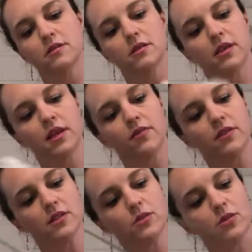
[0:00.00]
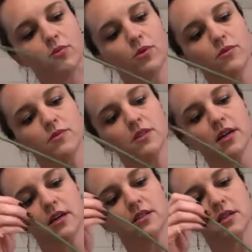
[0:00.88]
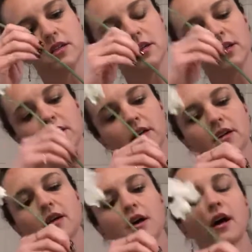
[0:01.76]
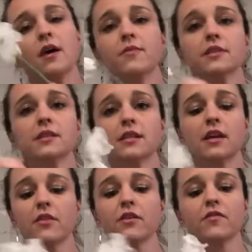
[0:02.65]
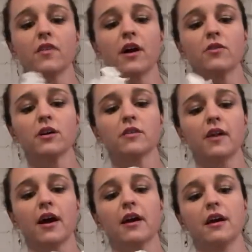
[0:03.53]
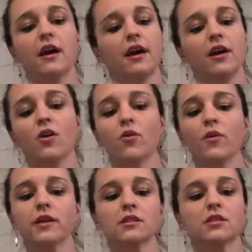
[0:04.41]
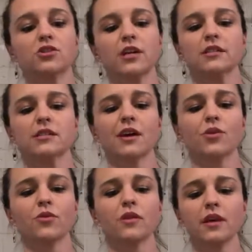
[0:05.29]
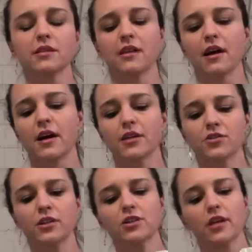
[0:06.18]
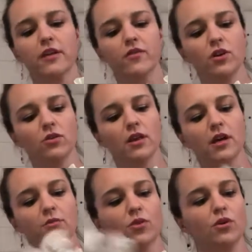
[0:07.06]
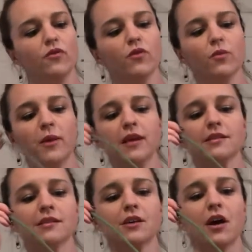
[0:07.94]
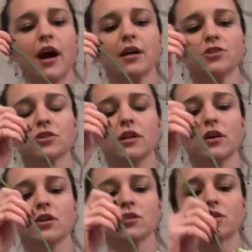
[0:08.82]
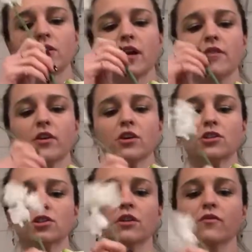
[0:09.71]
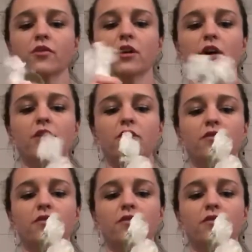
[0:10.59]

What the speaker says: to get these little blooms tucked in here. This is another flower that I always suggest. Not only is that hydrangea giving you like a beautiful base, it's actually also kind of a cushion for your other